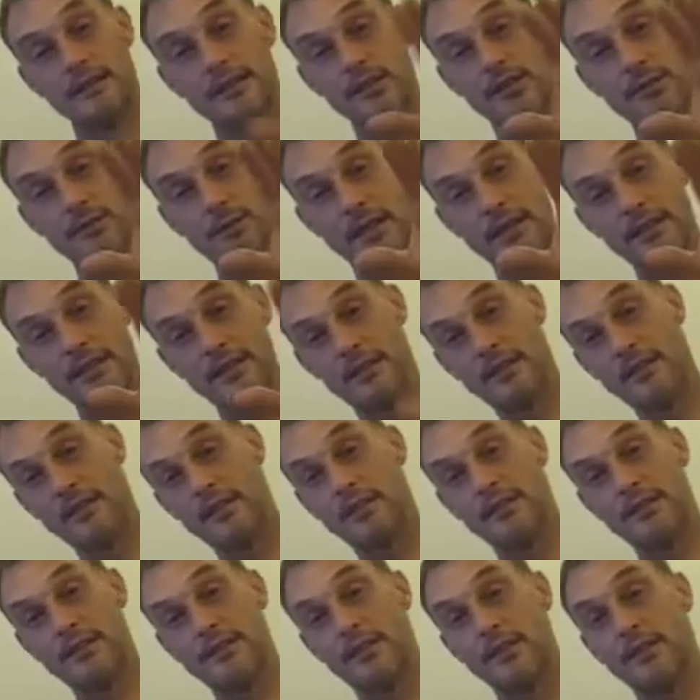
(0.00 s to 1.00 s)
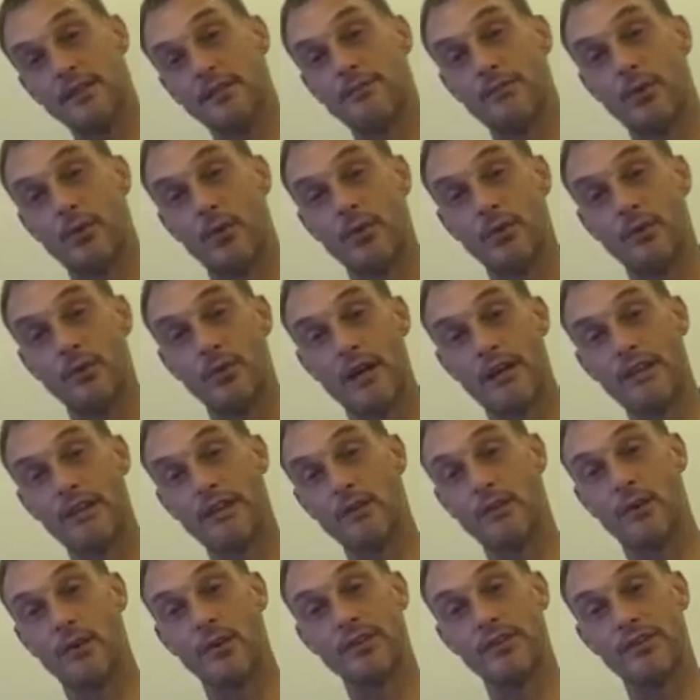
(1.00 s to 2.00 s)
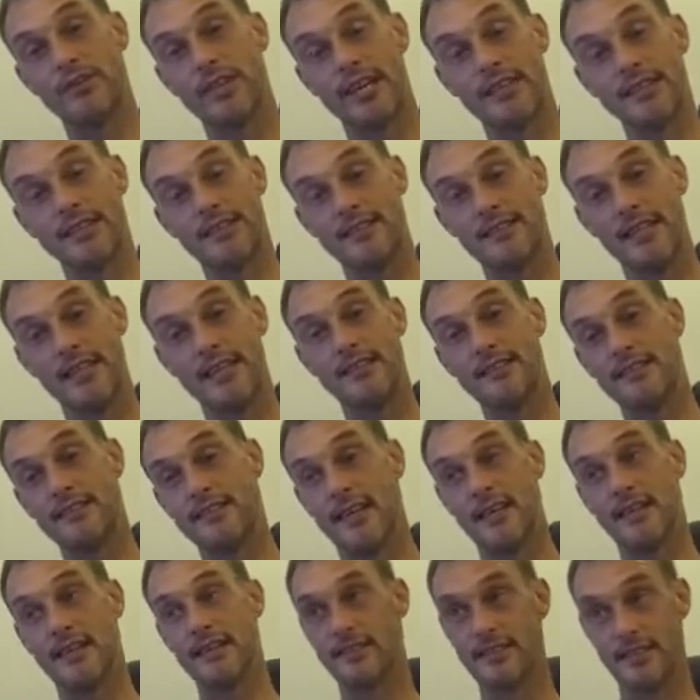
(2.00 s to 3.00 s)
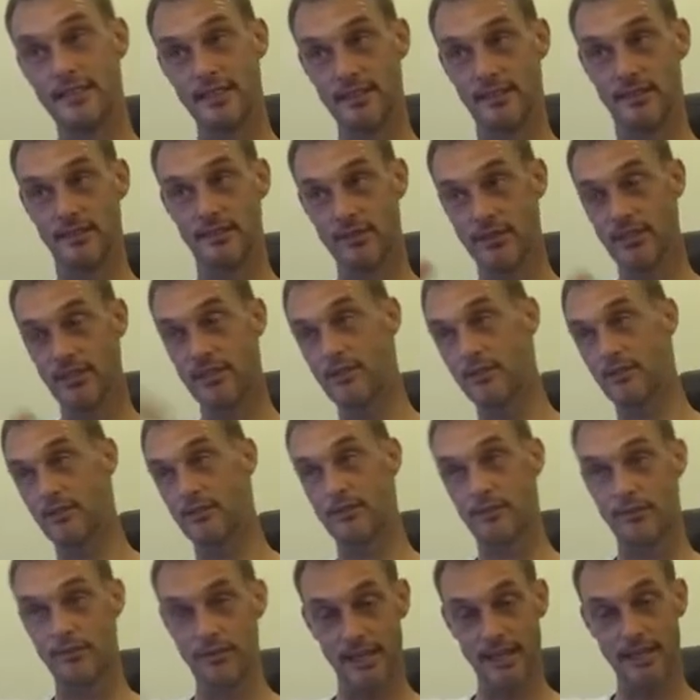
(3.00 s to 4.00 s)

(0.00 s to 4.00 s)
suspended at a certain point where it was as dense as the treacle,